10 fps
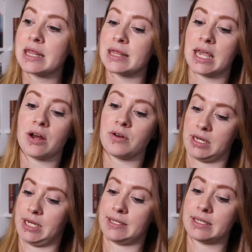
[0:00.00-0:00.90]
there
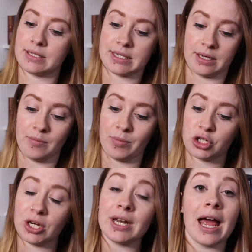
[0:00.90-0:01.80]
is some
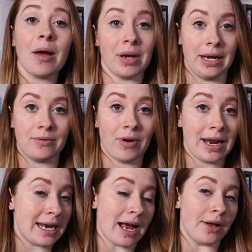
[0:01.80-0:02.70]
shit happening
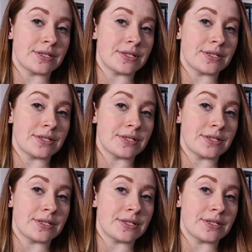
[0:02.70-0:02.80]
right now.